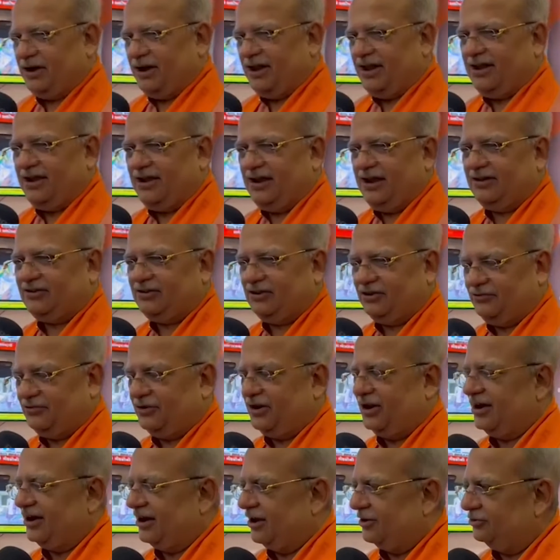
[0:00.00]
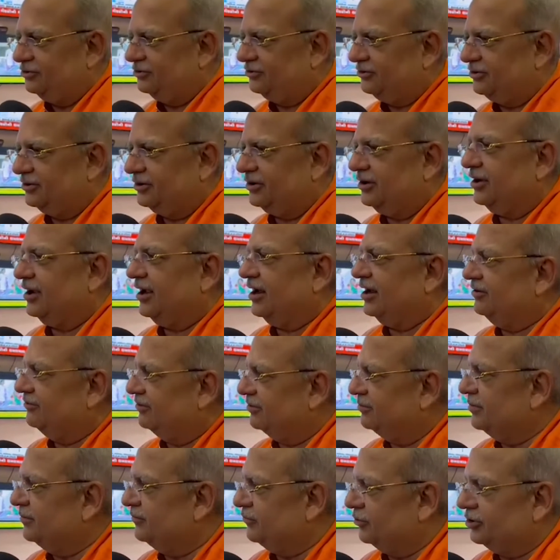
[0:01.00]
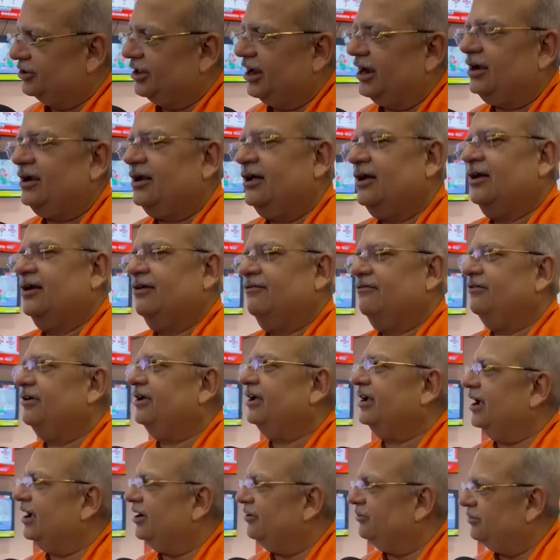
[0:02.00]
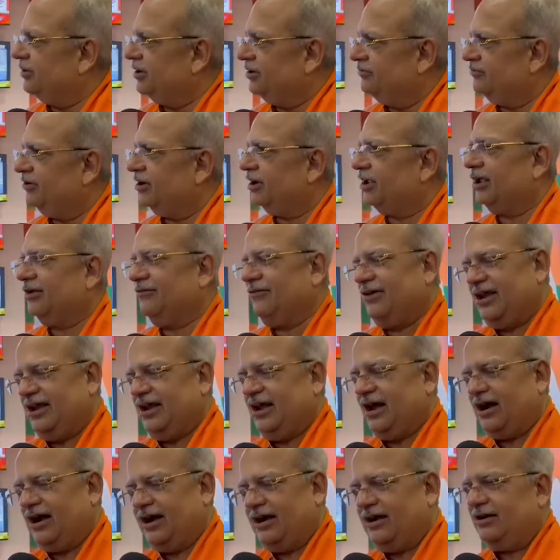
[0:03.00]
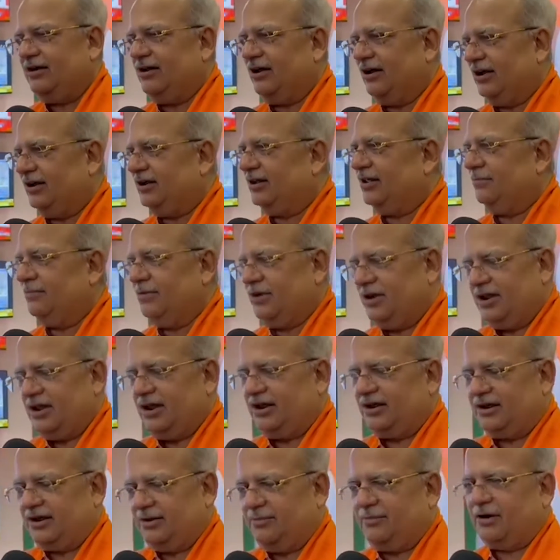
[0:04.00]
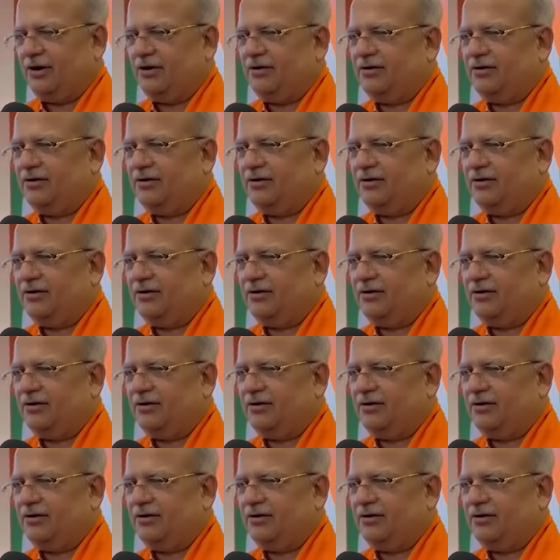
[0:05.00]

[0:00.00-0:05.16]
day elections were announced. And even before that, we have been working very hard at the media team.